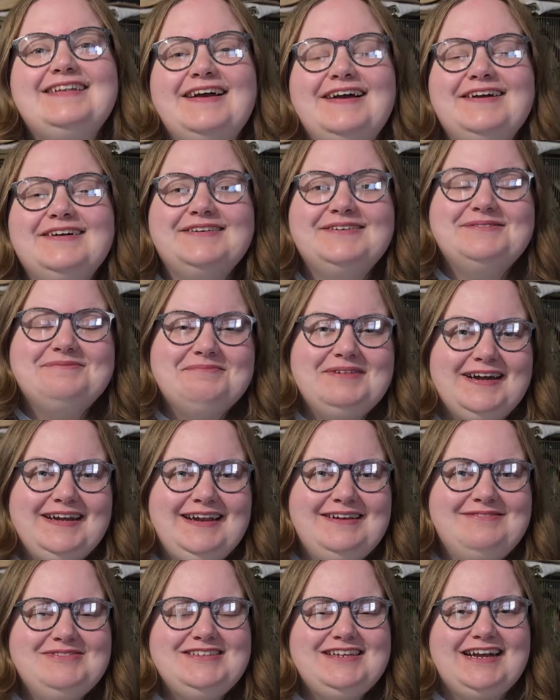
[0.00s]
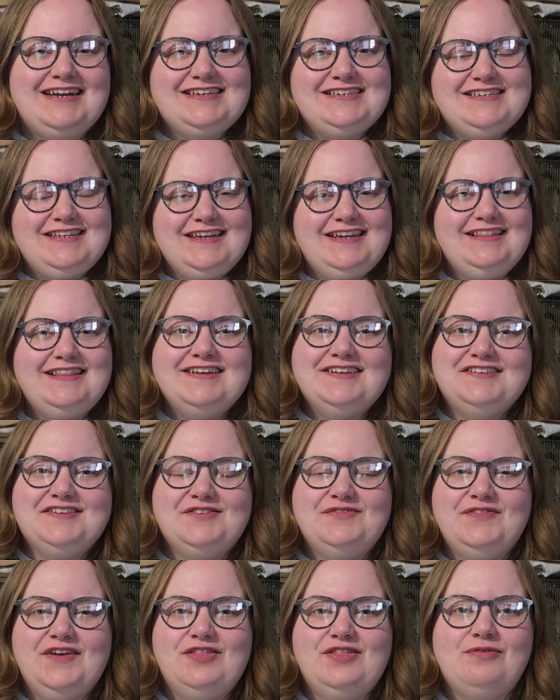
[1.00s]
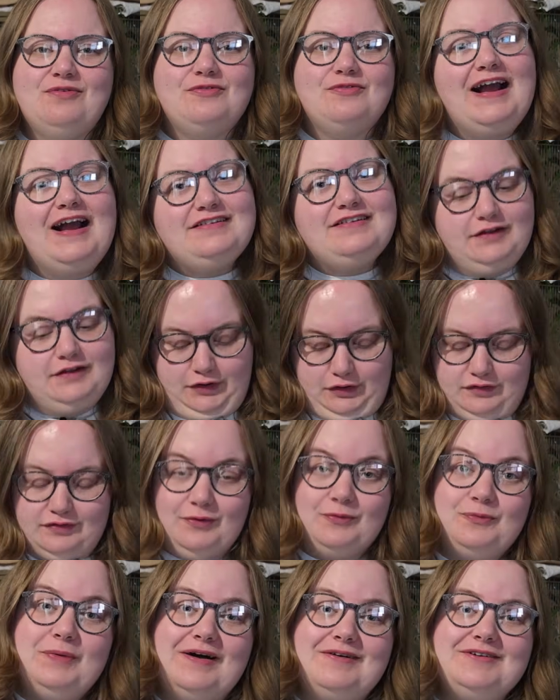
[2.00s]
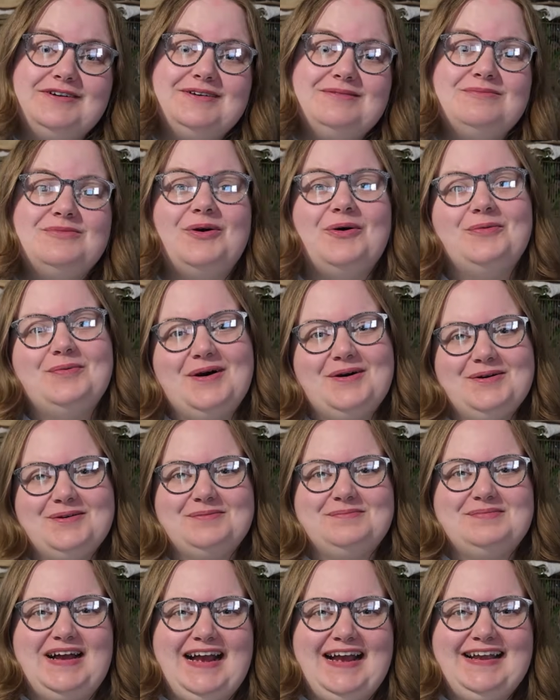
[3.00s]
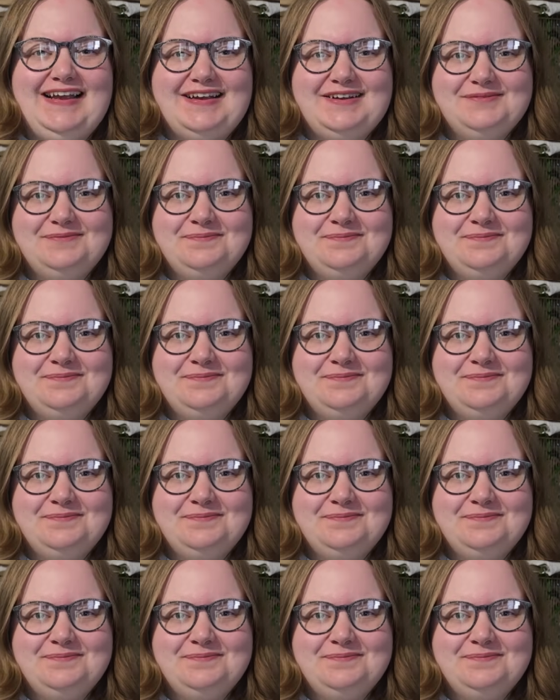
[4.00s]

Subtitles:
Hello, my name is Ashley, this is Faithful Rattos, and welcome or welcome back.